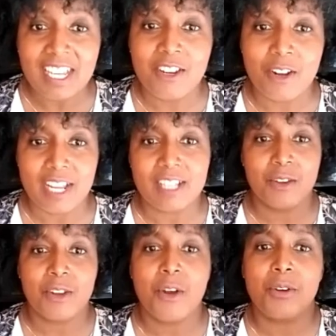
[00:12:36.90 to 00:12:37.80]
That's
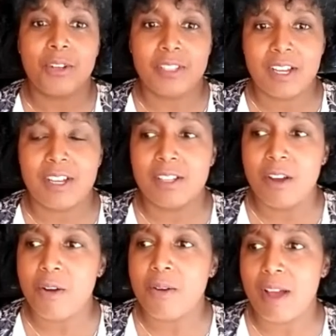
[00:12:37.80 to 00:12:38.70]
sort of the
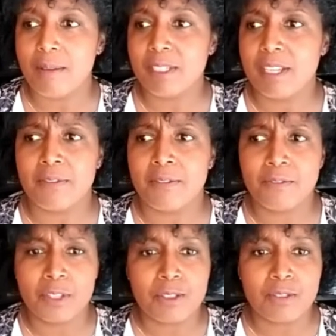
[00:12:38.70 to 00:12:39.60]
whole concept
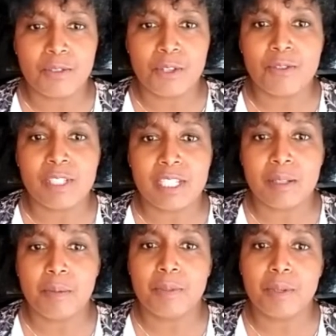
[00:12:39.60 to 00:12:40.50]
for those of you who've
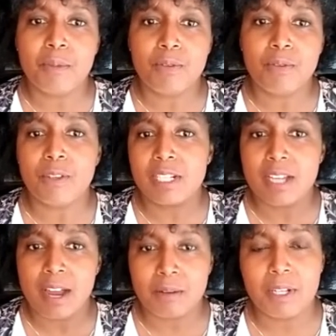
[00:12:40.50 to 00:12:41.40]
seen the movie or the
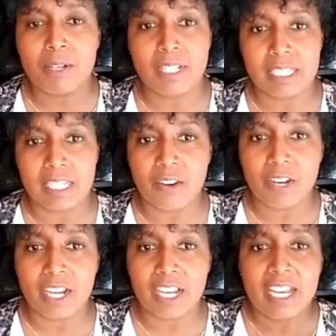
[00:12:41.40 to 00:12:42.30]
documentary, The
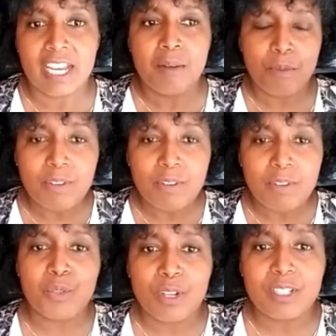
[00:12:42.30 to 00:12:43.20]
Secret,
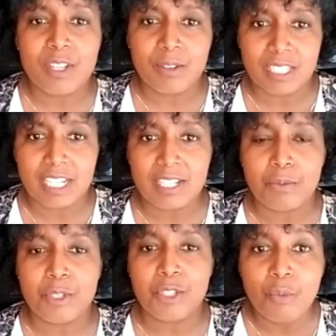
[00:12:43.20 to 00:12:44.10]
moving towards those
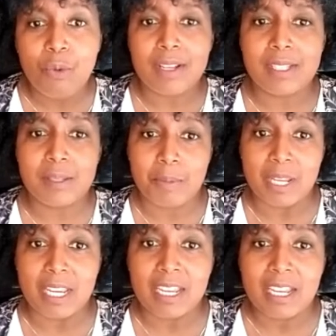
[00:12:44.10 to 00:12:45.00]
things which you want to
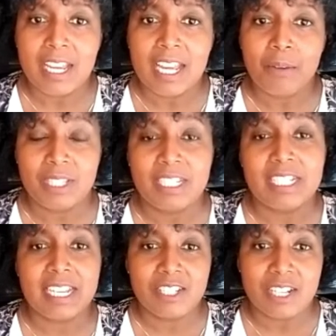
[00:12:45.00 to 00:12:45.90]
be with
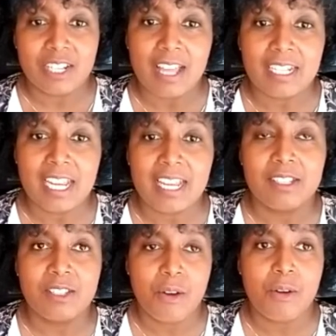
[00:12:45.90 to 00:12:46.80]
intentionality.
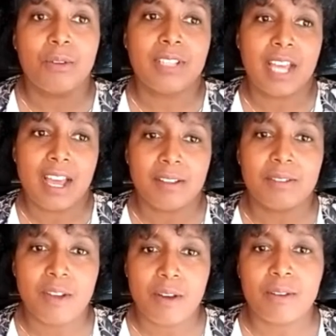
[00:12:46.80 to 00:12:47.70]
And so that
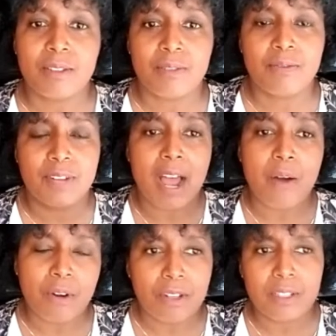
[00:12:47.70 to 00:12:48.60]
the
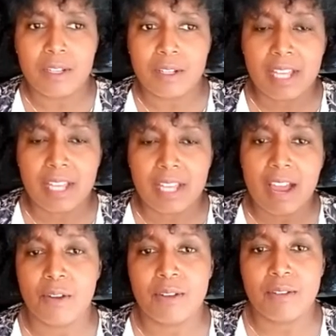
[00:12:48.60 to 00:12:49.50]
flower or the
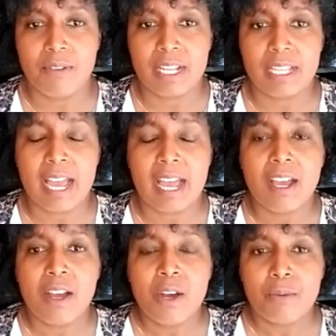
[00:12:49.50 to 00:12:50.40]
lavender on the front of that
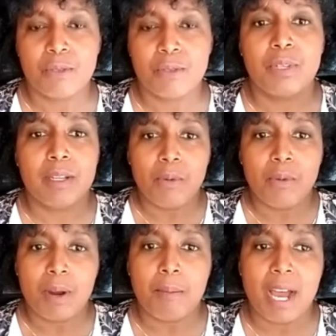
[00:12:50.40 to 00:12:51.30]
was really
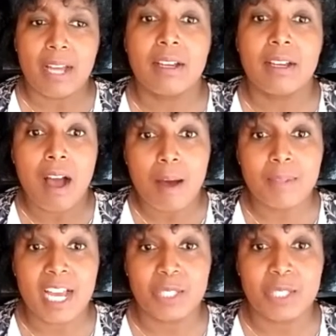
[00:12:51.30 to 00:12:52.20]
more about the calm.
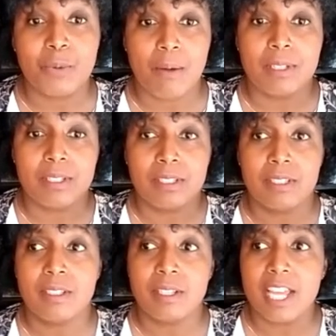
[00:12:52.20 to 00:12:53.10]
That's
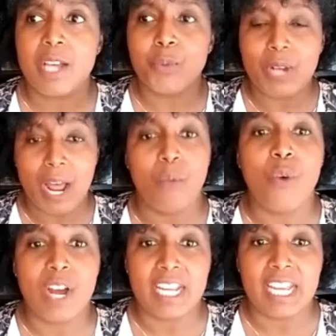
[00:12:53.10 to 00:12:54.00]
what I
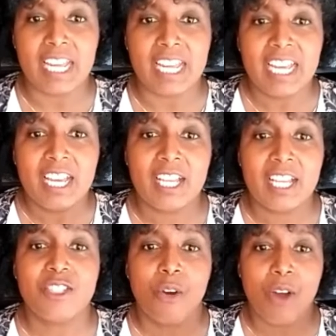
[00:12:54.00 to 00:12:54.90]
wanted. And
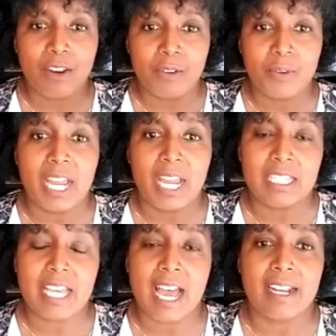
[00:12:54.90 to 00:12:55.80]
so I
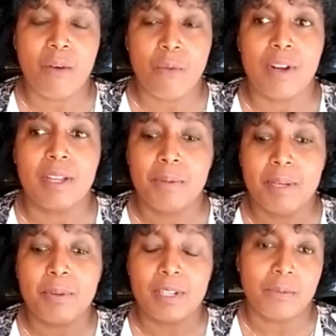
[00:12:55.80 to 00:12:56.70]
created that. And I wanted
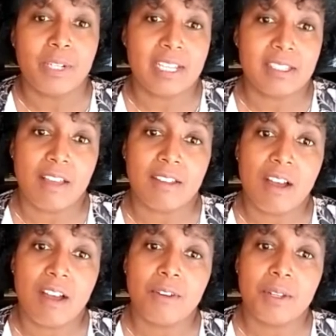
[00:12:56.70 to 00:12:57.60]
people to, when they saw the
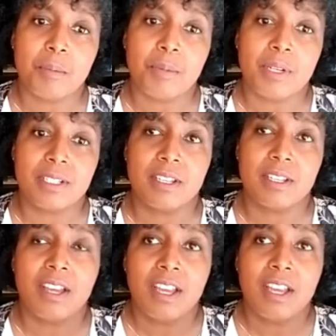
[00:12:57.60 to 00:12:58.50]
cover of the book, to